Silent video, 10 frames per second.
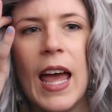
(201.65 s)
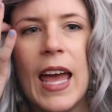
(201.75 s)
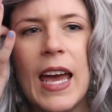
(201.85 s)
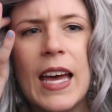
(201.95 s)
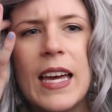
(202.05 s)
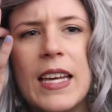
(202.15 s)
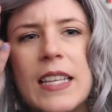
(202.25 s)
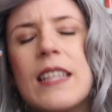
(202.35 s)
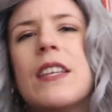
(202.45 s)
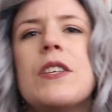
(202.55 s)

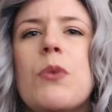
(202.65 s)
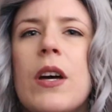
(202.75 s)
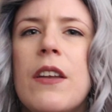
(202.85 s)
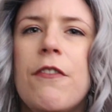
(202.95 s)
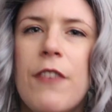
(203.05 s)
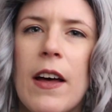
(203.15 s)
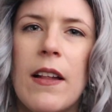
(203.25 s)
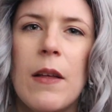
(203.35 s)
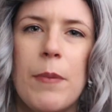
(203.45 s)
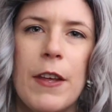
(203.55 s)
And this one
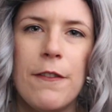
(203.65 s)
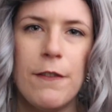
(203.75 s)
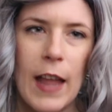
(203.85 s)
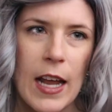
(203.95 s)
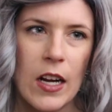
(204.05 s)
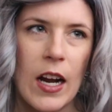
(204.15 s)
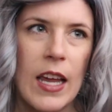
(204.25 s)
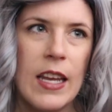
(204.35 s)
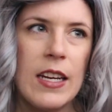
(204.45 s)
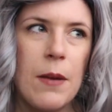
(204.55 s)
fell a bit flatter. I
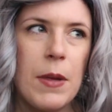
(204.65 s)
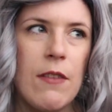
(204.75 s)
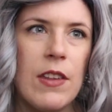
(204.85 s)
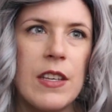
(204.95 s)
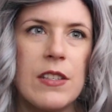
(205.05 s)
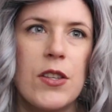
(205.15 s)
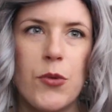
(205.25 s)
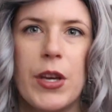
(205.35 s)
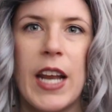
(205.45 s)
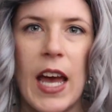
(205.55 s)
ended up giving this
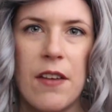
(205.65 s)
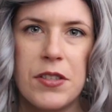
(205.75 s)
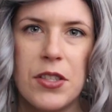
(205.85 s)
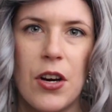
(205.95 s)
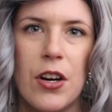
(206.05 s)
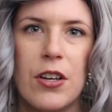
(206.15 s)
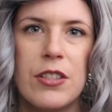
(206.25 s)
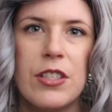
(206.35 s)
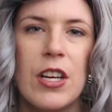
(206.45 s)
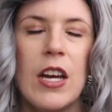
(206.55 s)
three and a half
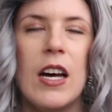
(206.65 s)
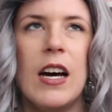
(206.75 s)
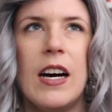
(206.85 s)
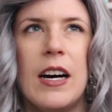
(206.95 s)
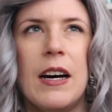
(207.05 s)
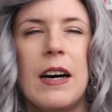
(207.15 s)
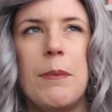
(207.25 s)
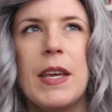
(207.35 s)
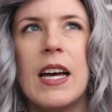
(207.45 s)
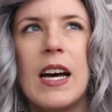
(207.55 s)
stars
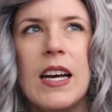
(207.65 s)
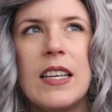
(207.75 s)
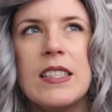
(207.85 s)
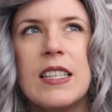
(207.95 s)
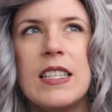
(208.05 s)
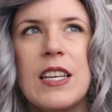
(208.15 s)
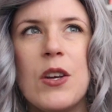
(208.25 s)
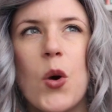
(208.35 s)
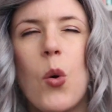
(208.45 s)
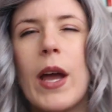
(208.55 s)
uh, because it
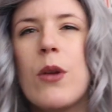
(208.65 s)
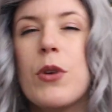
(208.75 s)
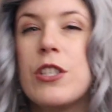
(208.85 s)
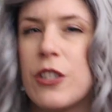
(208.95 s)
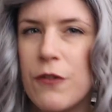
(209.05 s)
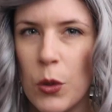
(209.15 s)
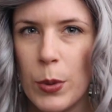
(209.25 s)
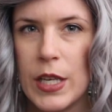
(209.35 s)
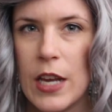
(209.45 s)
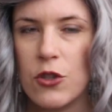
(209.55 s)
didn't quite reach its full
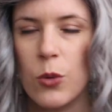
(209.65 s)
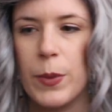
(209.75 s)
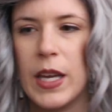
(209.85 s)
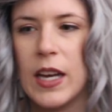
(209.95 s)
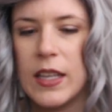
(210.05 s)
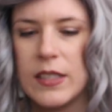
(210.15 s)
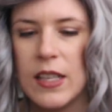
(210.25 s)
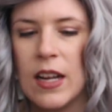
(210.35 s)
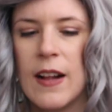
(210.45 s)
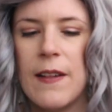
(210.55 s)
potential
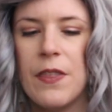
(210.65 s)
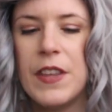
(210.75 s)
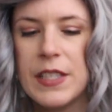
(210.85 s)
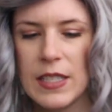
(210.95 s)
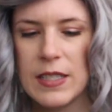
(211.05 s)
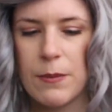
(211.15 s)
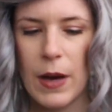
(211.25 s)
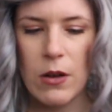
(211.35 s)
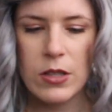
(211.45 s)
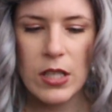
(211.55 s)
because this is
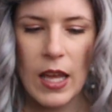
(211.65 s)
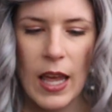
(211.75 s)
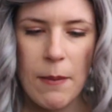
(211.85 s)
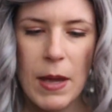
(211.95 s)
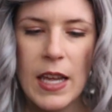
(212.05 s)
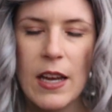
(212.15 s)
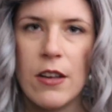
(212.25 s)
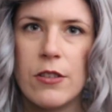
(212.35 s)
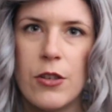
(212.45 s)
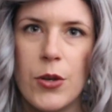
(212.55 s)
about a main
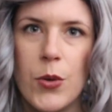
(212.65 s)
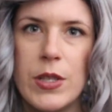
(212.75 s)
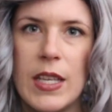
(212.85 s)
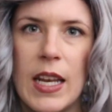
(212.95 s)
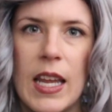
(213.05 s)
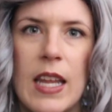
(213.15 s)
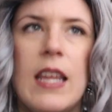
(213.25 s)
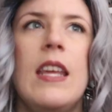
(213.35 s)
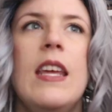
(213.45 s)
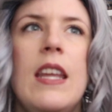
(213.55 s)
character who is in
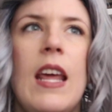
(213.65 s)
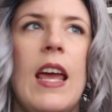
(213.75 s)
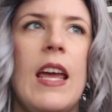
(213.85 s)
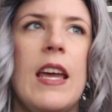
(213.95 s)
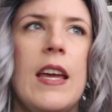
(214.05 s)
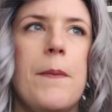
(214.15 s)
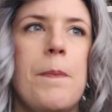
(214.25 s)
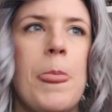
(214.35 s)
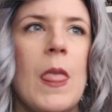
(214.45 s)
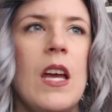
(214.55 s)
a, in a
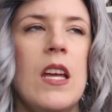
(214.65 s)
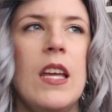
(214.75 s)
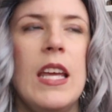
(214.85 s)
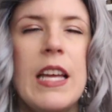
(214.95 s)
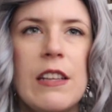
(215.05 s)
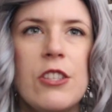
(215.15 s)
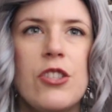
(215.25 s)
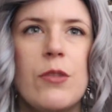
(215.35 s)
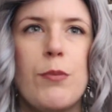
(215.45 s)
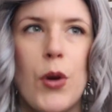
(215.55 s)

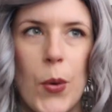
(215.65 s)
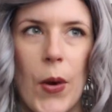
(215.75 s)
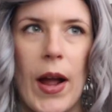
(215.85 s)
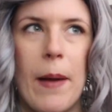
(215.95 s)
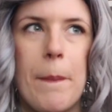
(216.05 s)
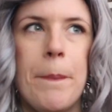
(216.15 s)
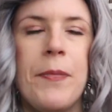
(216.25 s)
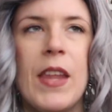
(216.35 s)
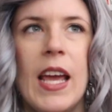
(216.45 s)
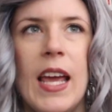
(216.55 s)
English program
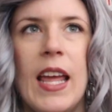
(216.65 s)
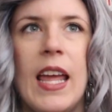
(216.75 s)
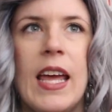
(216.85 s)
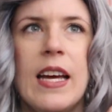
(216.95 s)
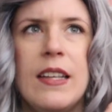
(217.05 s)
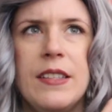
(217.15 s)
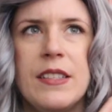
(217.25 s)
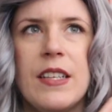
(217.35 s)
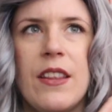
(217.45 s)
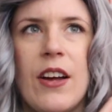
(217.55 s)

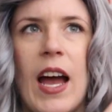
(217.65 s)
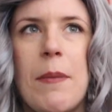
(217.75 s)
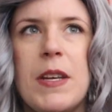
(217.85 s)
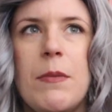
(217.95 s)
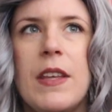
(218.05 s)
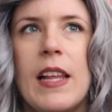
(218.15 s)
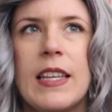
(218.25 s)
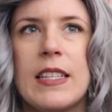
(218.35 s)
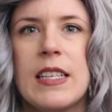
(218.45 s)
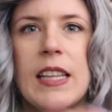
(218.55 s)
and there happen to be
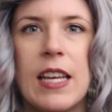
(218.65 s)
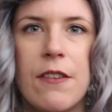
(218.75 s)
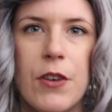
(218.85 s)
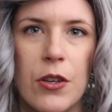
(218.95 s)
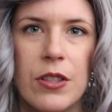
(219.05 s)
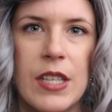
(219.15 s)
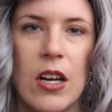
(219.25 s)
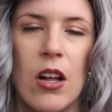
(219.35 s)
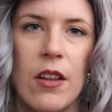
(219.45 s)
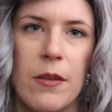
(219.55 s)
like this clique of girls
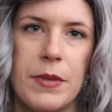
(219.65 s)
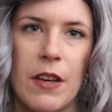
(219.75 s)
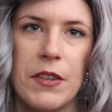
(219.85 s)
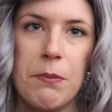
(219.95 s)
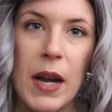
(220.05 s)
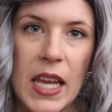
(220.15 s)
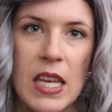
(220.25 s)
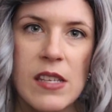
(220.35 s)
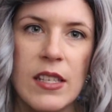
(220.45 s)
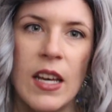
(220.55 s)
that call themselves
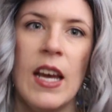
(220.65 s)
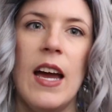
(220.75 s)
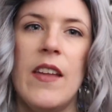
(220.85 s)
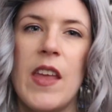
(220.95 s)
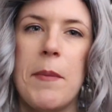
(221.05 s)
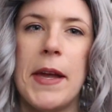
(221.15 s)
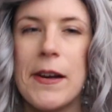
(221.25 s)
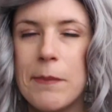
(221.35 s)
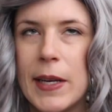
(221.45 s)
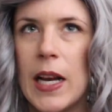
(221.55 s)
bunnies and they may
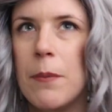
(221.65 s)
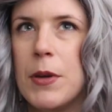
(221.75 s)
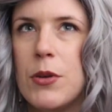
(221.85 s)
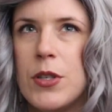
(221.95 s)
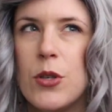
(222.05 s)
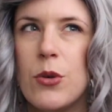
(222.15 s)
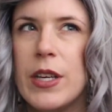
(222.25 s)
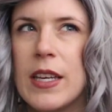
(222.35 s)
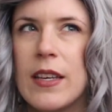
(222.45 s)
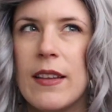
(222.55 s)
or may not be
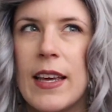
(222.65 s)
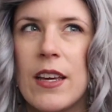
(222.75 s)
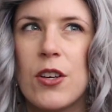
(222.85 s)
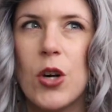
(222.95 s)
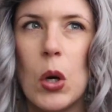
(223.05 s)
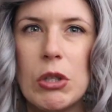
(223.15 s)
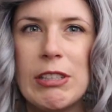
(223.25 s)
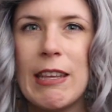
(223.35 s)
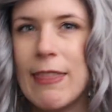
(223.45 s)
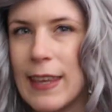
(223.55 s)
doing like
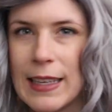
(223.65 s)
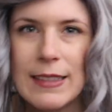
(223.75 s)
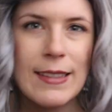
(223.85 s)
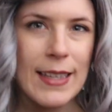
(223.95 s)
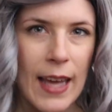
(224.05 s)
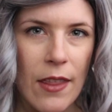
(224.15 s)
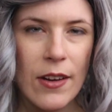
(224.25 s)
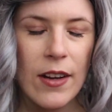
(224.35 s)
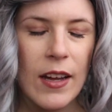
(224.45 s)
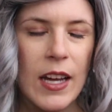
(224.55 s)
culty things
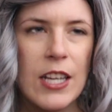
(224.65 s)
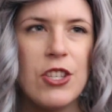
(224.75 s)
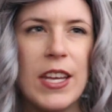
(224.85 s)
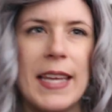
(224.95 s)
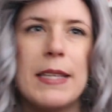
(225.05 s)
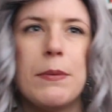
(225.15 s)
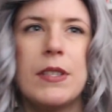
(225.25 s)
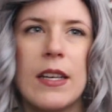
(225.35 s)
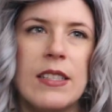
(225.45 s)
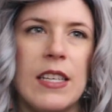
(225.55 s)
together. She gets
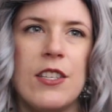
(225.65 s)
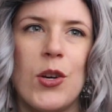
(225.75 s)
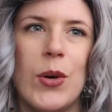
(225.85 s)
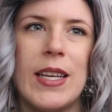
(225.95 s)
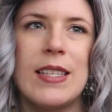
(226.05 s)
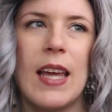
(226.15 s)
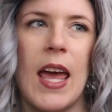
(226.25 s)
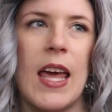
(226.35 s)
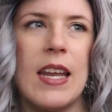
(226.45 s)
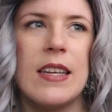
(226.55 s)
sucked into it
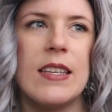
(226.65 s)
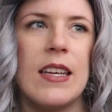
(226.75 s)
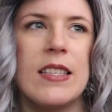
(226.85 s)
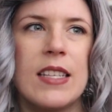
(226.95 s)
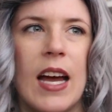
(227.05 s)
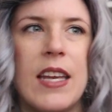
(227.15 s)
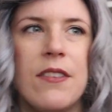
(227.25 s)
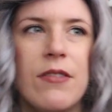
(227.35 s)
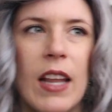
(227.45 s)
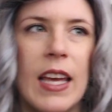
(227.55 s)
and it's kind
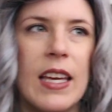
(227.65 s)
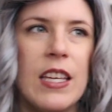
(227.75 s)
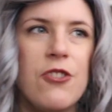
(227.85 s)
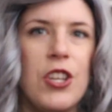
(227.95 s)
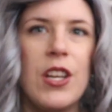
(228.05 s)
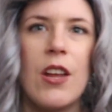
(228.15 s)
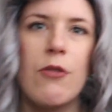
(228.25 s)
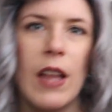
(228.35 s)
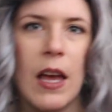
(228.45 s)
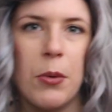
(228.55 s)
of like, is she an
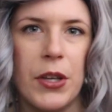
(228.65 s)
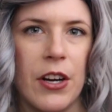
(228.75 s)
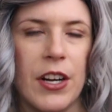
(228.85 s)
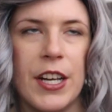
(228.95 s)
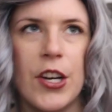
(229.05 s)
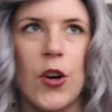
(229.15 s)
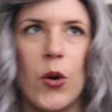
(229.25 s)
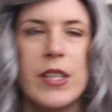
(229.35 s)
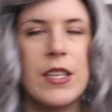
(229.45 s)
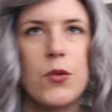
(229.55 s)
unreliable narrator
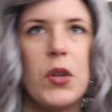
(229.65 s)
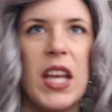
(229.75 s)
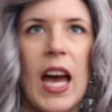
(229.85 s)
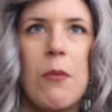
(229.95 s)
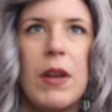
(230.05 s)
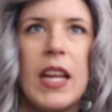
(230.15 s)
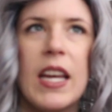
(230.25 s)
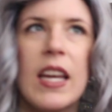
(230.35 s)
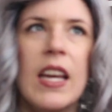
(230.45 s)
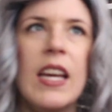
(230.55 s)
or is this really
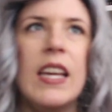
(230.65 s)
happening?